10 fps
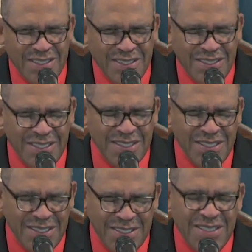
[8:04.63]

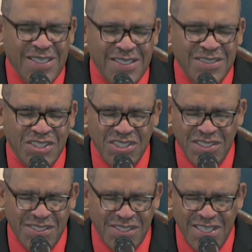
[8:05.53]
Sickness set, it,
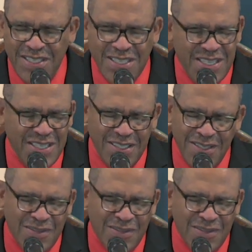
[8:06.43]
set in,